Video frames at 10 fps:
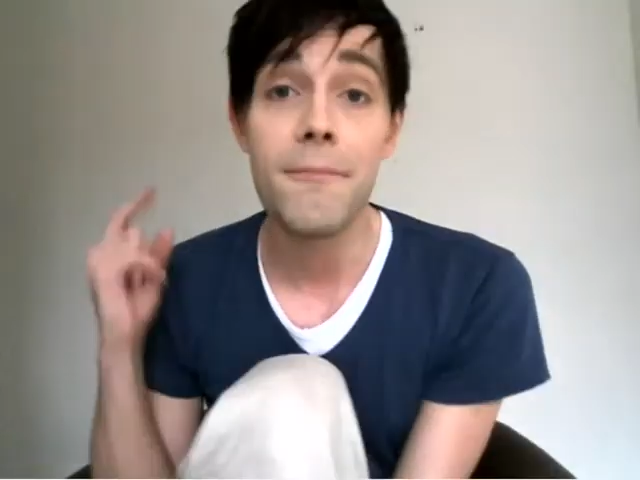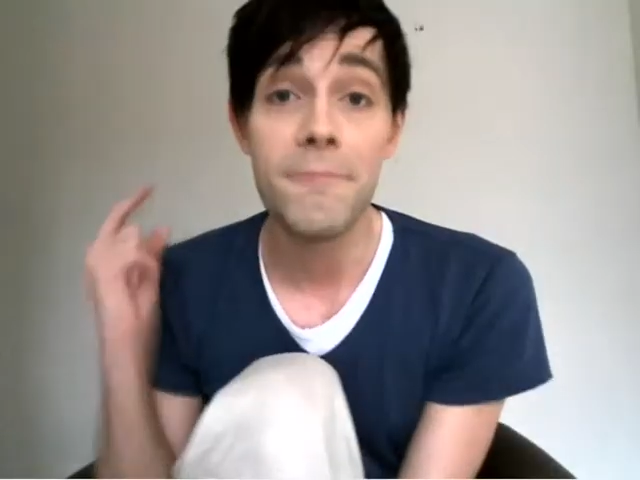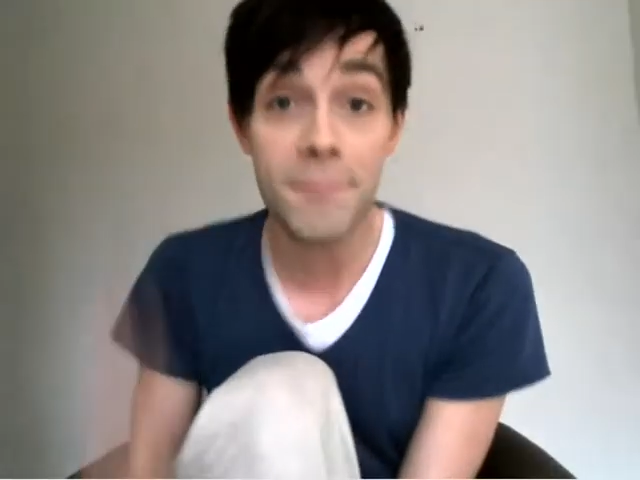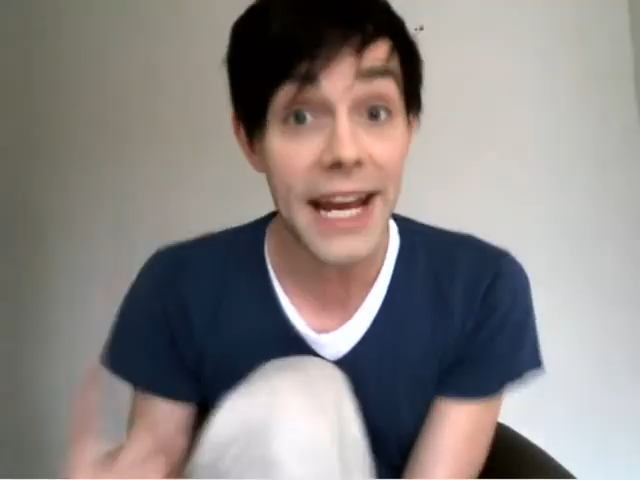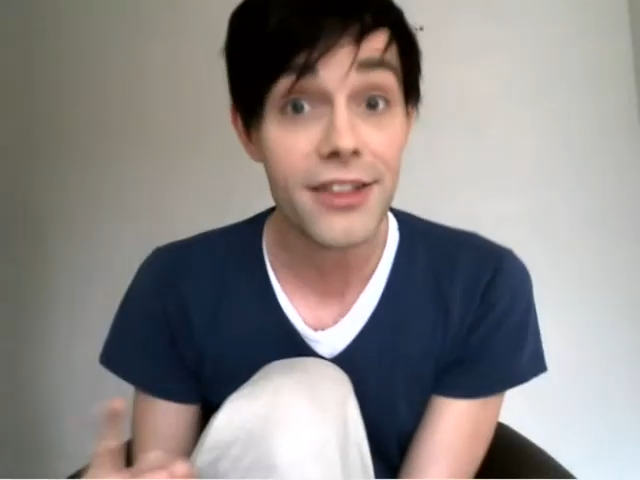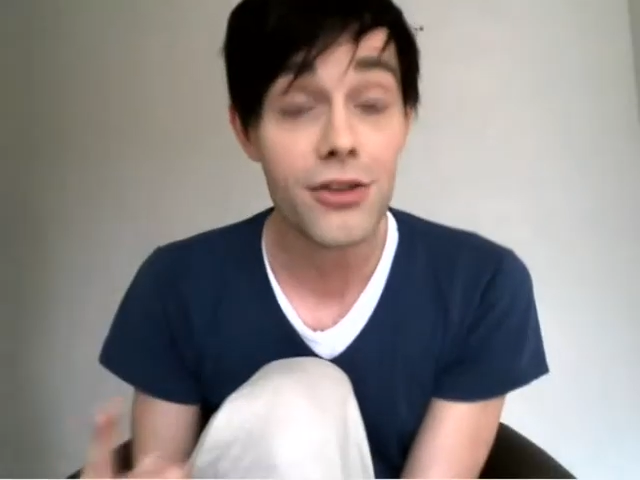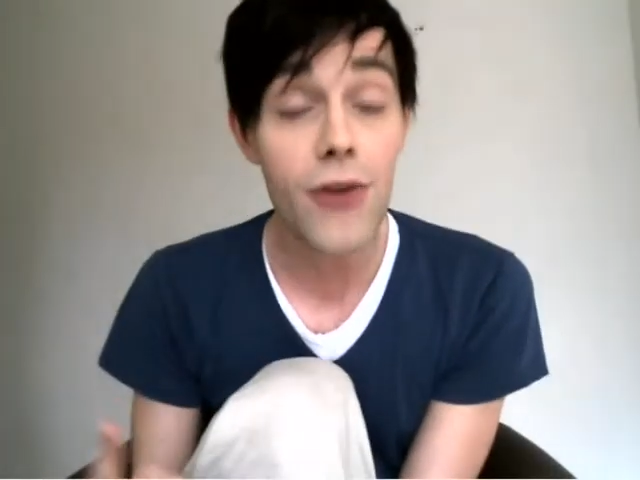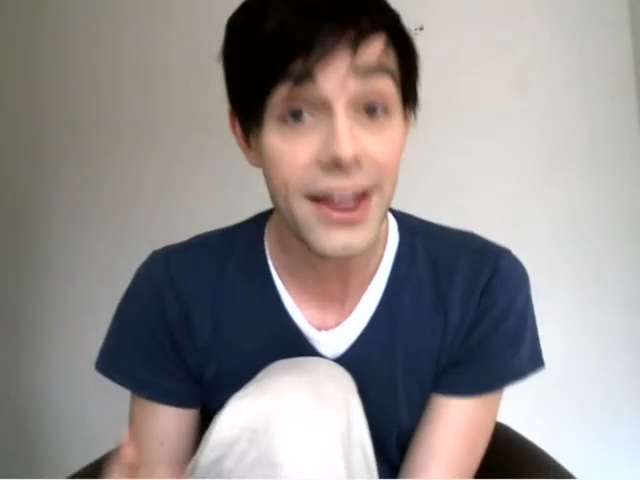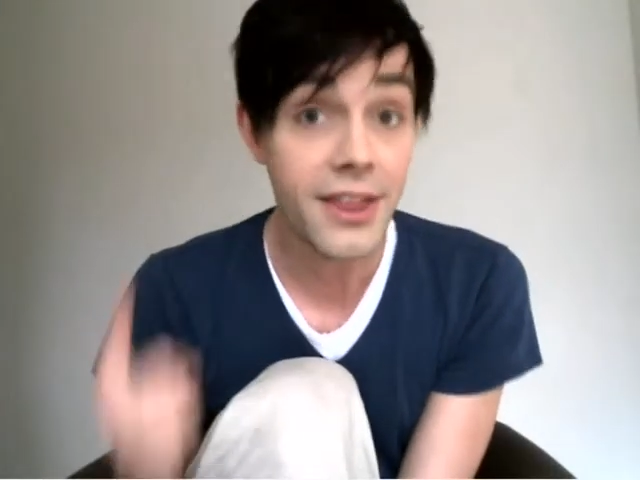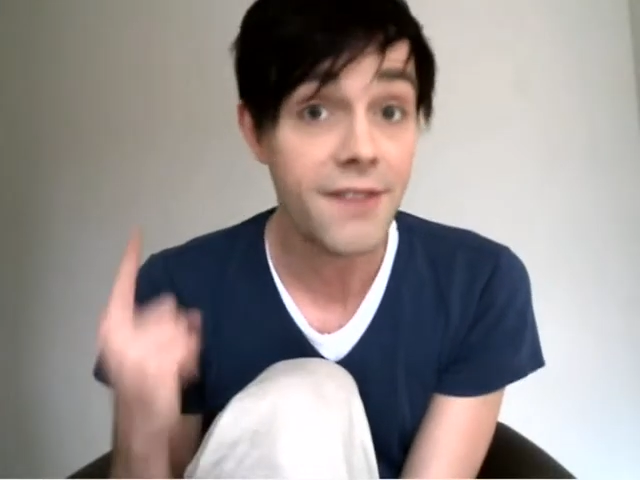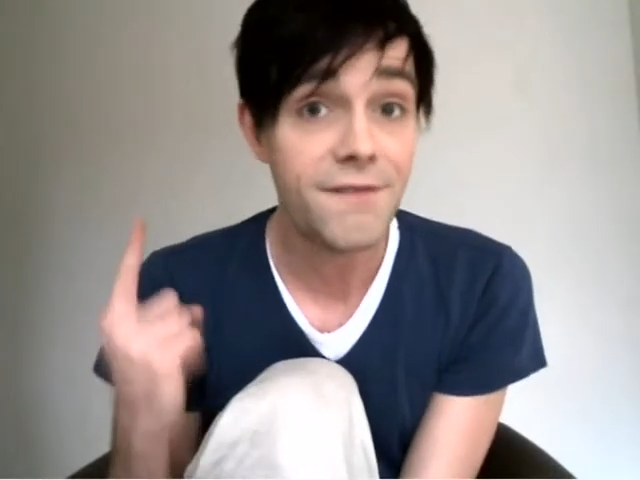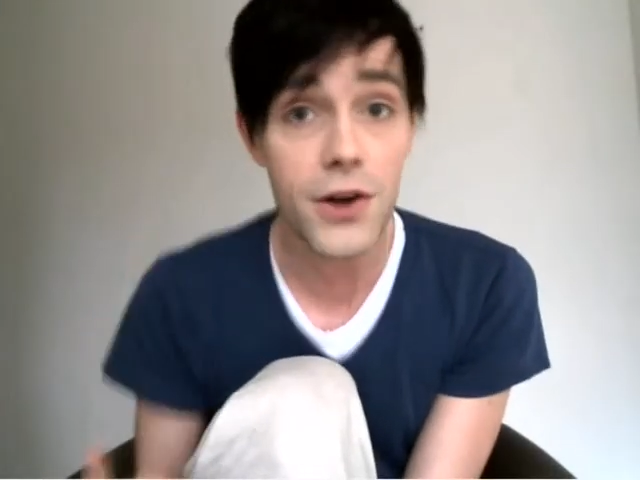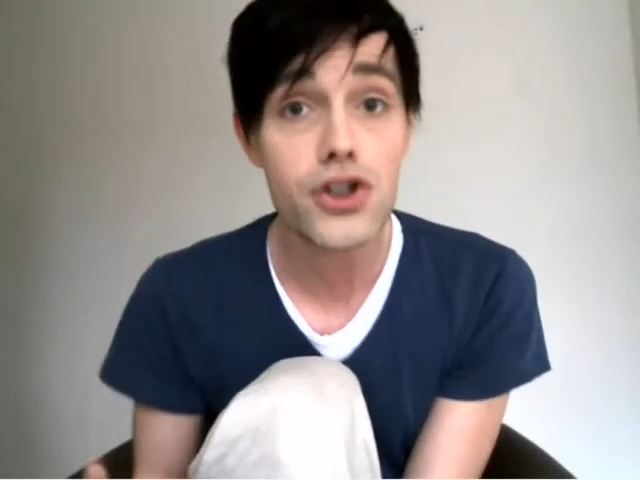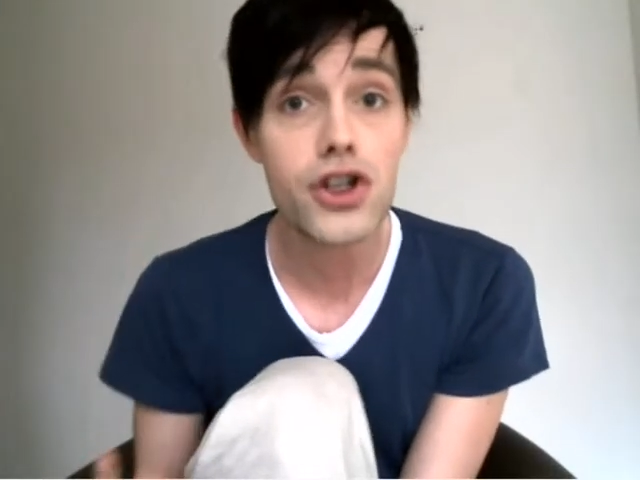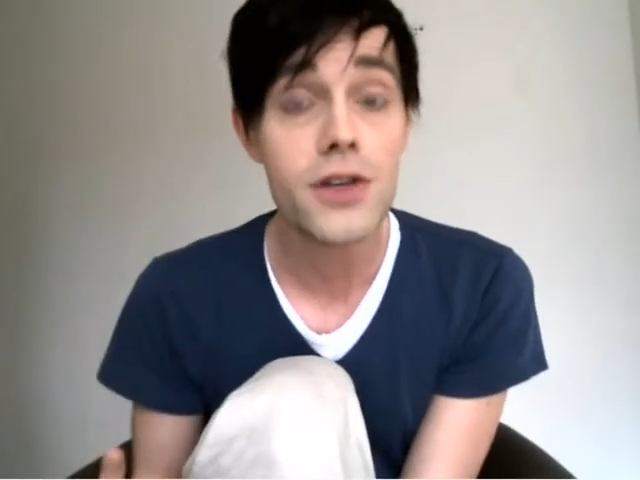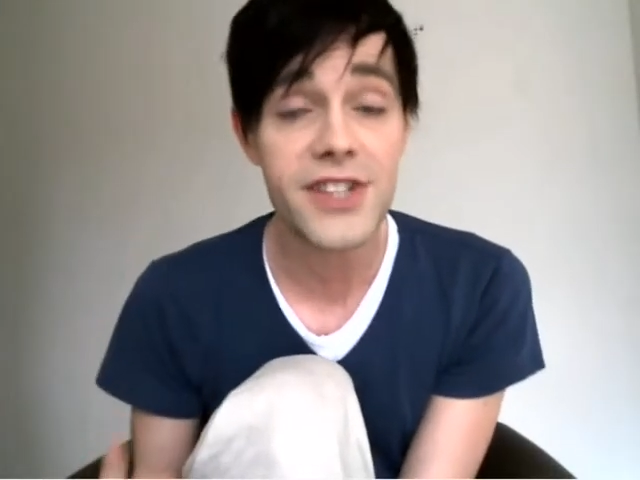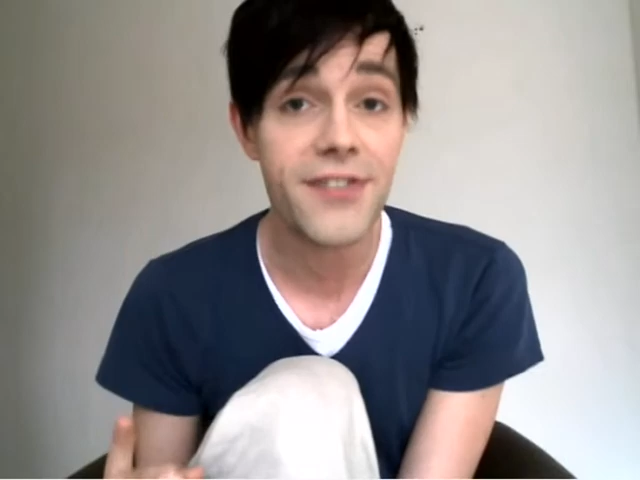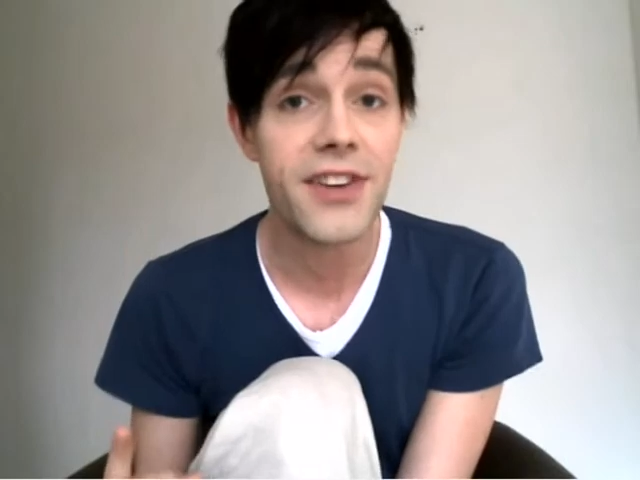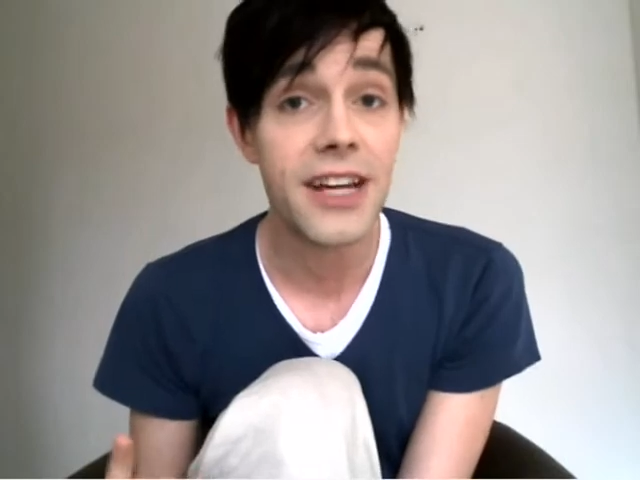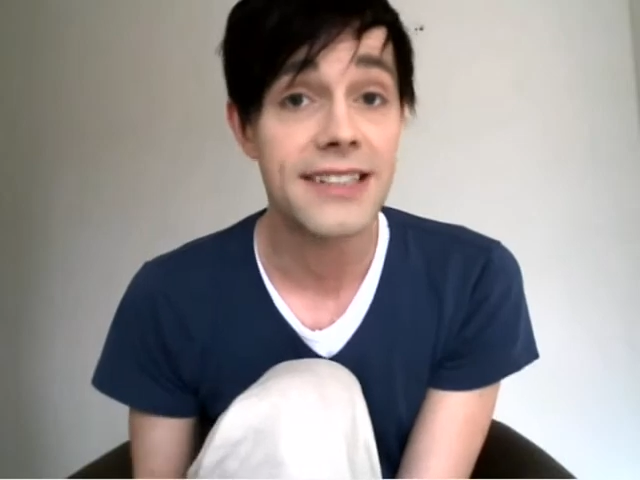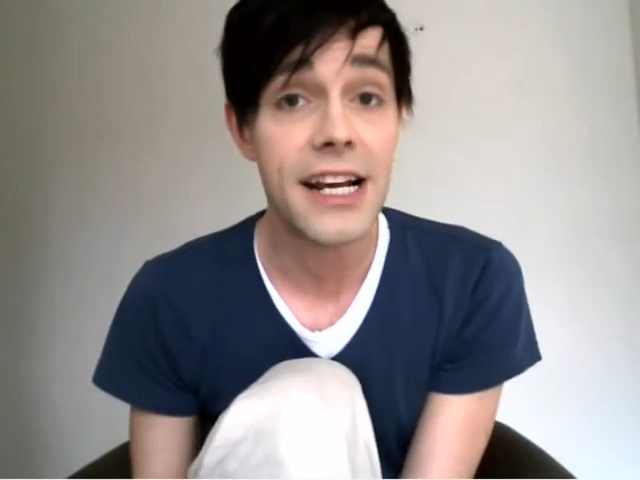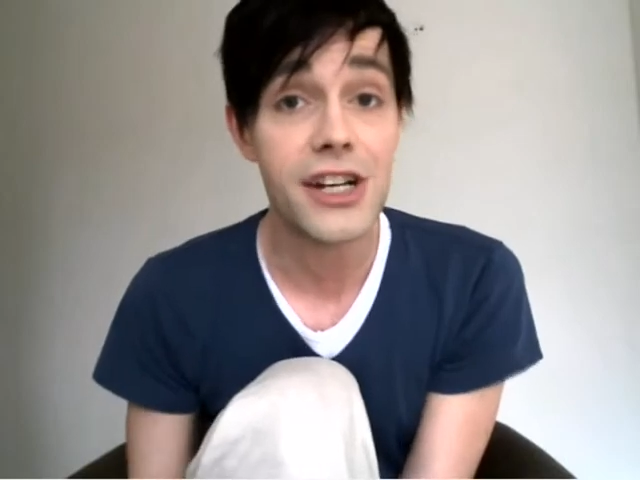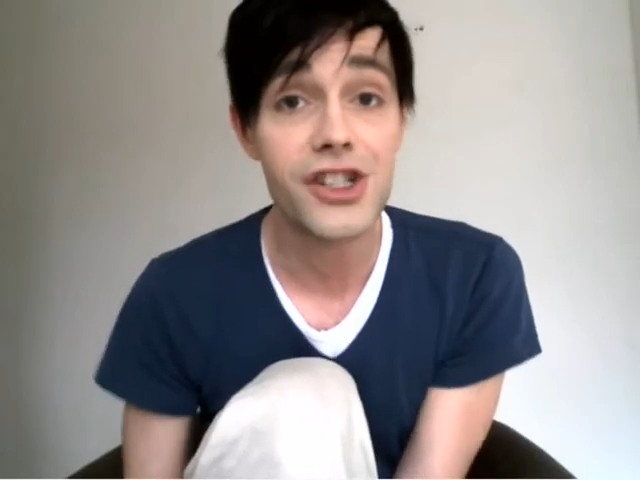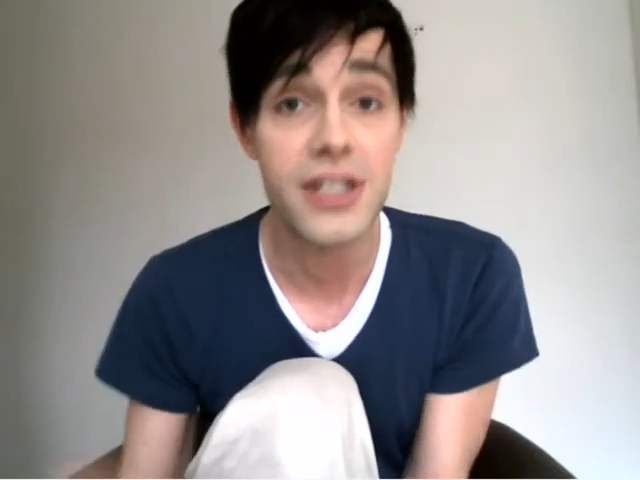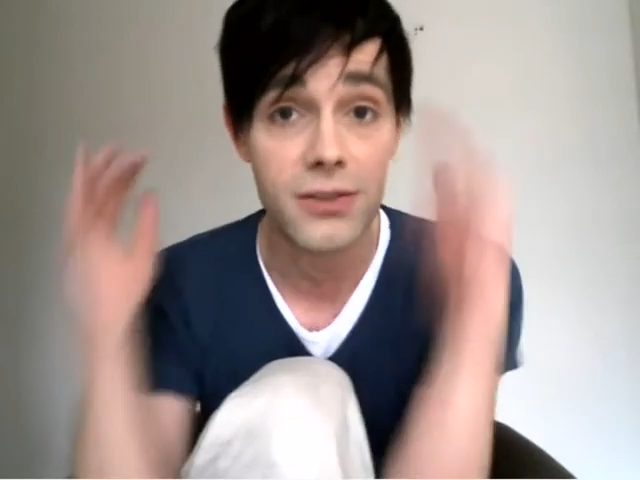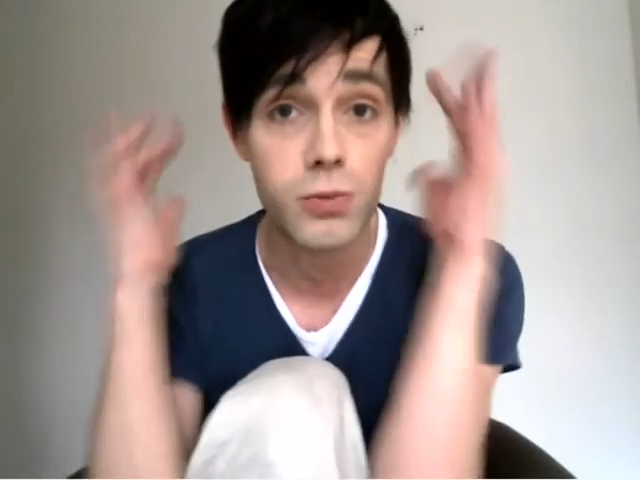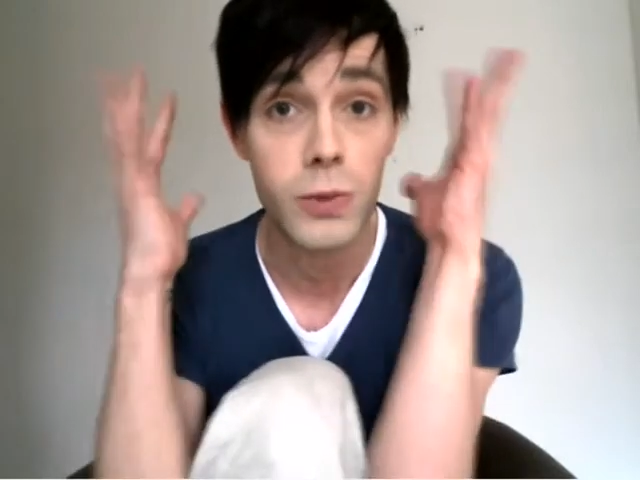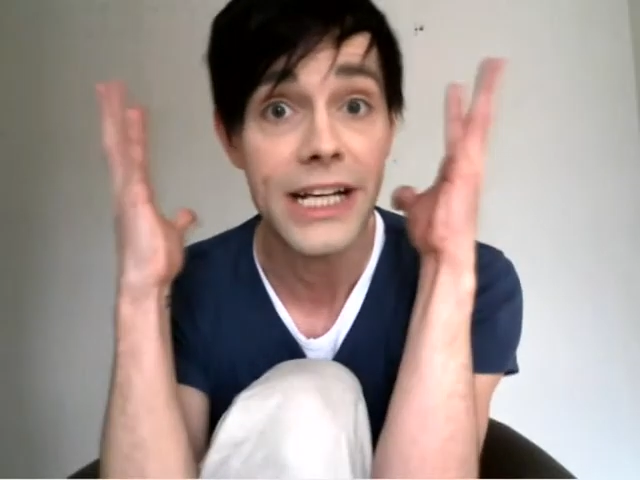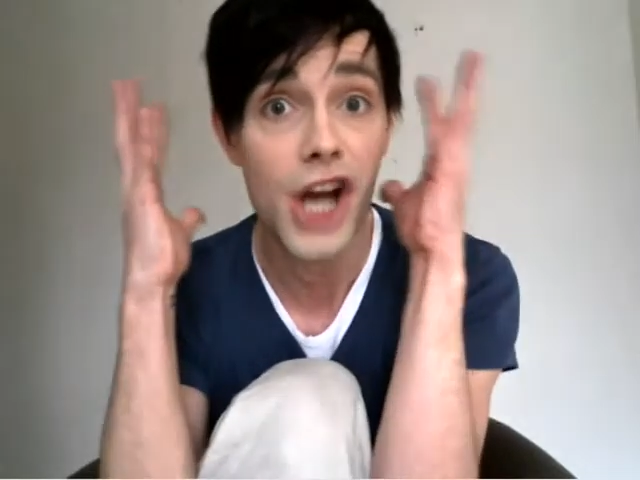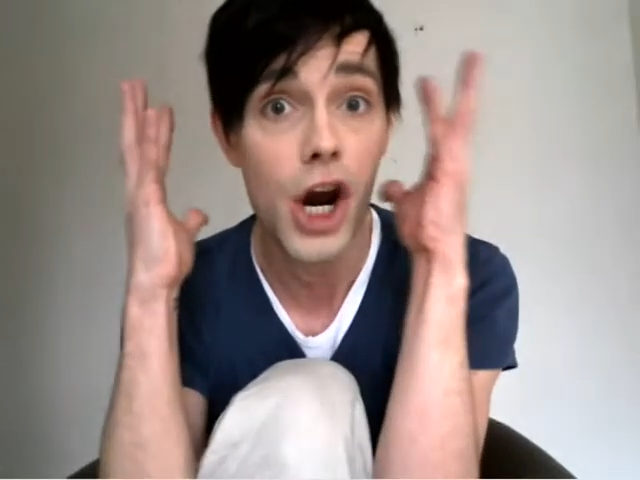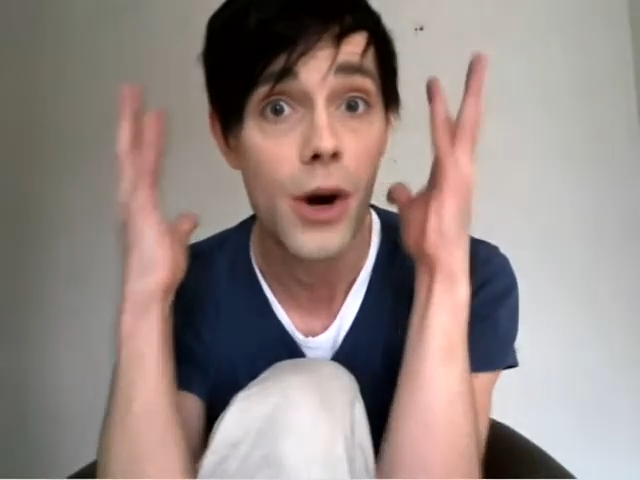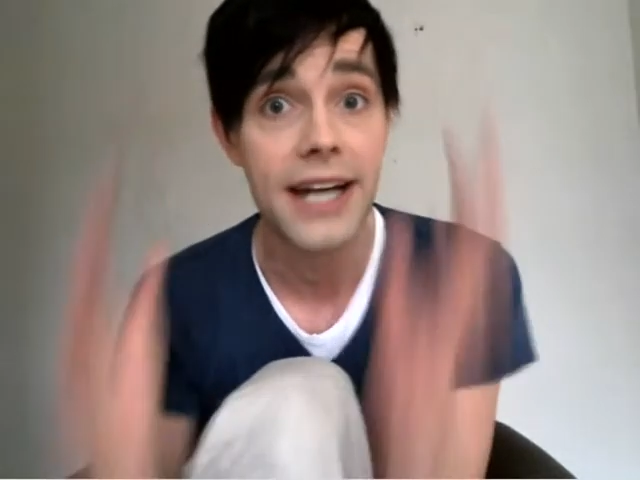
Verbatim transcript: that may threaten the future of civilization as we know